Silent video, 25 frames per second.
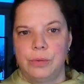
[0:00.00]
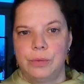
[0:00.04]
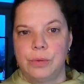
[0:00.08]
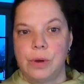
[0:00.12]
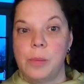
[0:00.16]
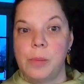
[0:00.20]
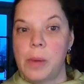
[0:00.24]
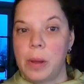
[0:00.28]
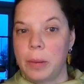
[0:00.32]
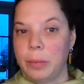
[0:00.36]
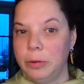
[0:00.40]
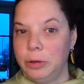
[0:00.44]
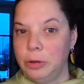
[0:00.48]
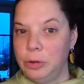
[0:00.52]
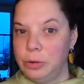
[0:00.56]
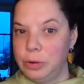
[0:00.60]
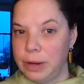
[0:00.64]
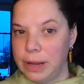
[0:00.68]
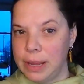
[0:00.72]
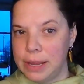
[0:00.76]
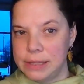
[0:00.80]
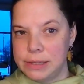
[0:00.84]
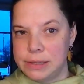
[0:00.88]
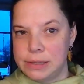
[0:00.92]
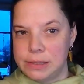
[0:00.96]
rub my balloon
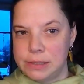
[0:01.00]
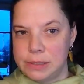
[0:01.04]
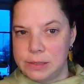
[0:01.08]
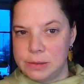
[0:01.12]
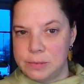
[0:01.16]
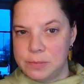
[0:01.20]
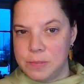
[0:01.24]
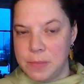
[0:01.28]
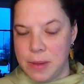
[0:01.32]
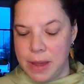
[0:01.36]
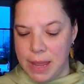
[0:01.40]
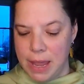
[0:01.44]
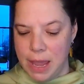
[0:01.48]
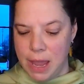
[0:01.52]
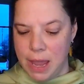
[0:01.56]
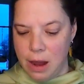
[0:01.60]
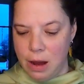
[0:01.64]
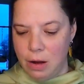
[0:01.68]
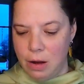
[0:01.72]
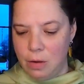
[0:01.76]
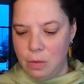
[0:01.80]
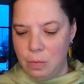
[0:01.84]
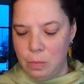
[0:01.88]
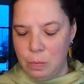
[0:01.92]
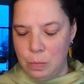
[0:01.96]
against my
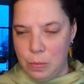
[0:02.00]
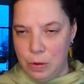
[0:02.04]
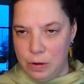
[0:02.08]
hair,